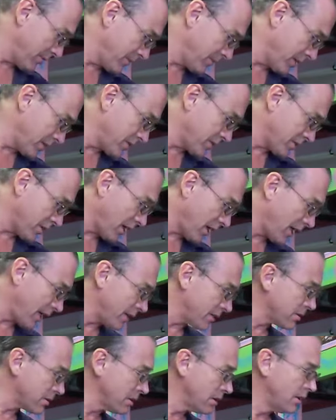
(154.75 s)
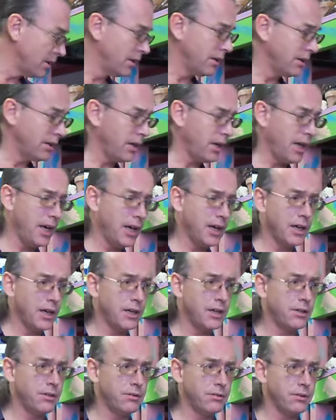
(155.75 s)
of this size,
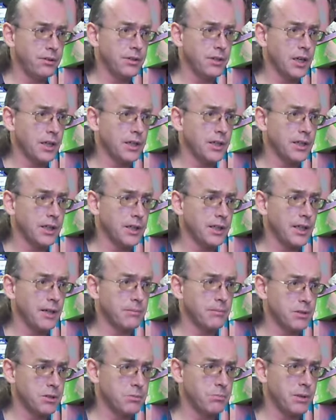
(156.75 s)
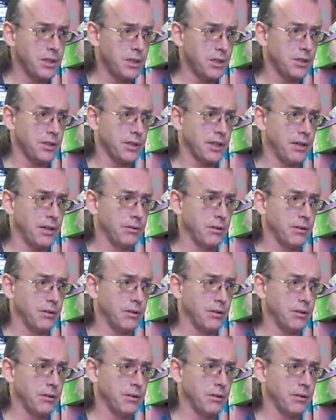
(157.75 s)
and you're not going to get that much meat out of that.